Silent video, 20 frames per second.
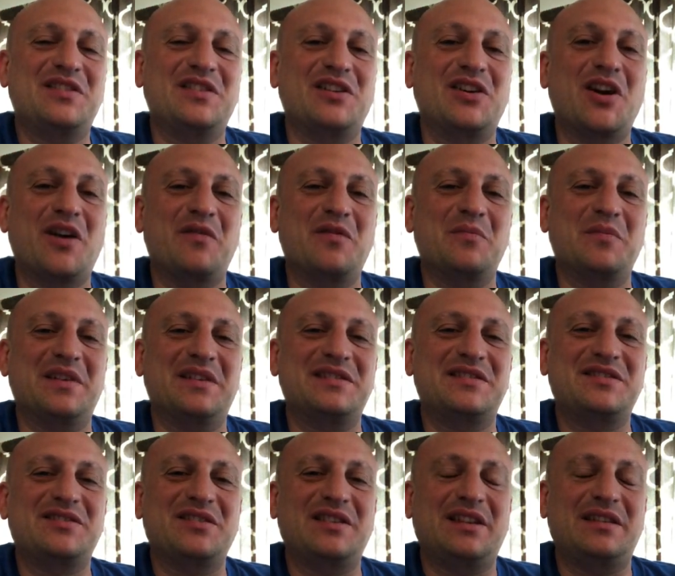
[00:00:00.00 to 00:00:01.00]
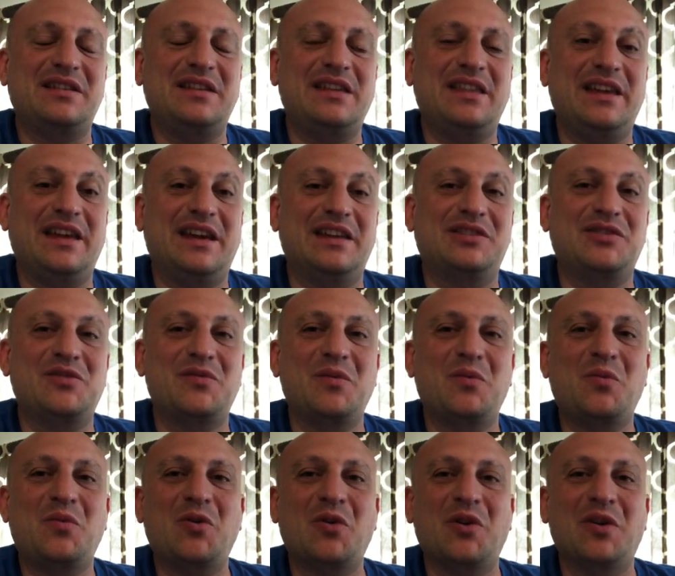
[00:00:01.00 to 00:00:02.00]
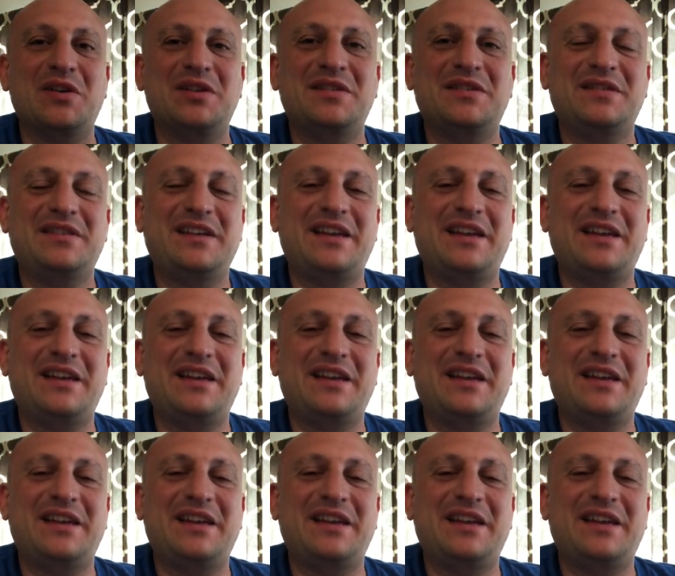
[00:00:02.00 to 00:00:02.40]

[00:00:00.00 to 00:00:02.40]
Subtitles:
the government so that they get the reward.